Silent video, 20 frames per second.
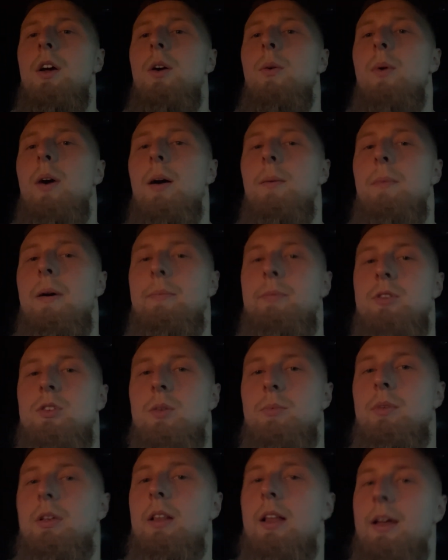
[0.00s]
Well, it might be
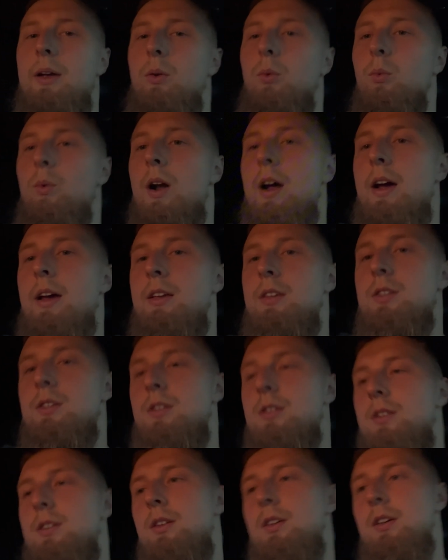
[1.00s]
something like
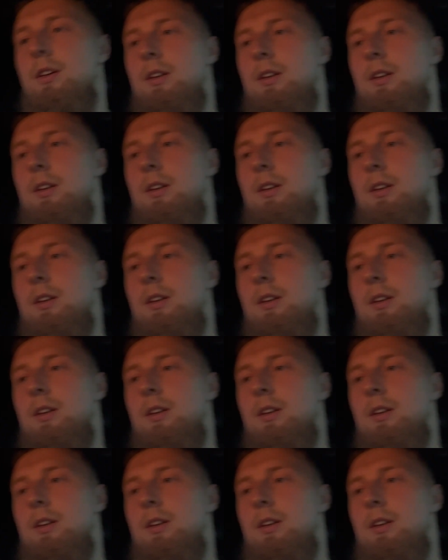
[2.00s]
rice.